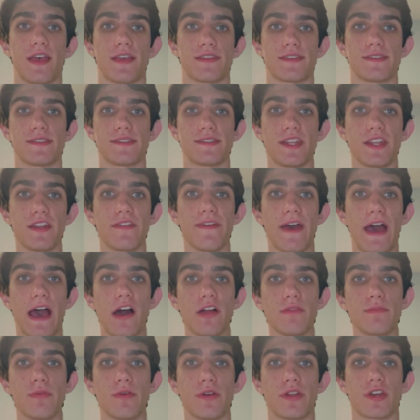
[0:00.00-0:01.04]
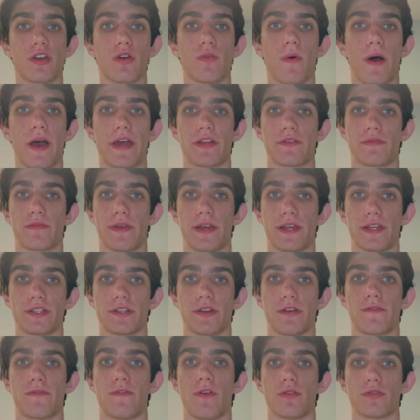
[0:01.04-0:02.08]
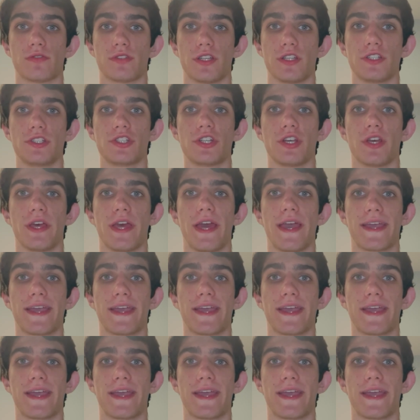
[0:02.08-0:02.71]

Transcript: as instead of outputting a wide array of voltage,